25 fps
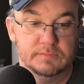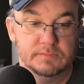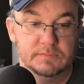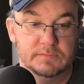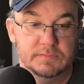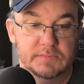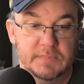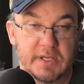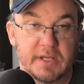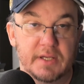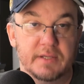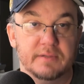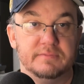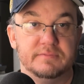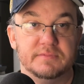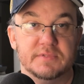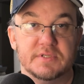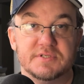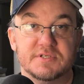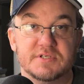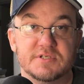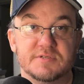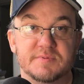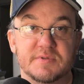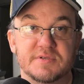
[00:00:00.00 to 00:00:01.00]
yeah, this
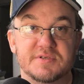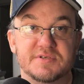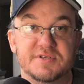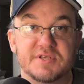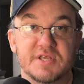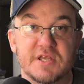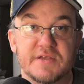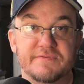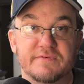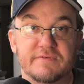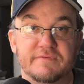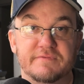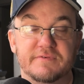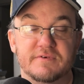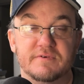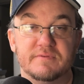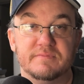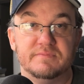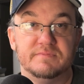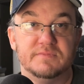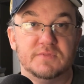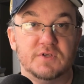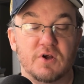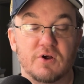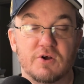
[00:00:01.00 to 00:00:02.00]
has been Steven from
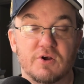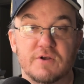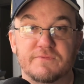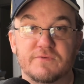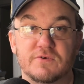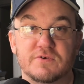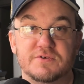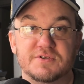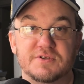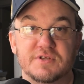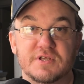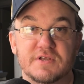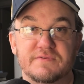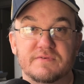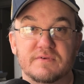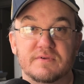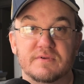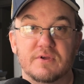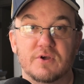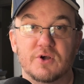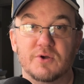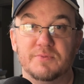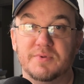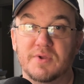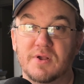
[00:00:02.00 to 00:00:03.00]
Carnivore Steven.
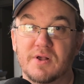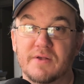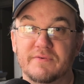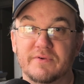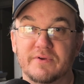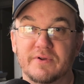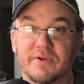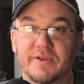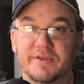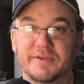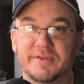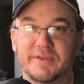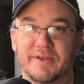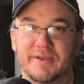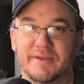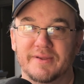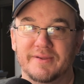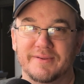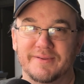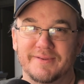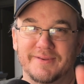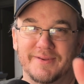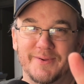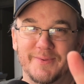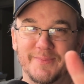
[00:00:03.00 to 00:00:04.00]
Hope you all have a great day.
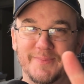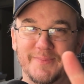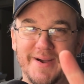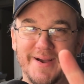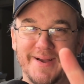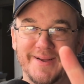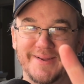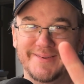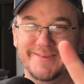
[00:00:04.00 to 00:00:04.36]
Bye.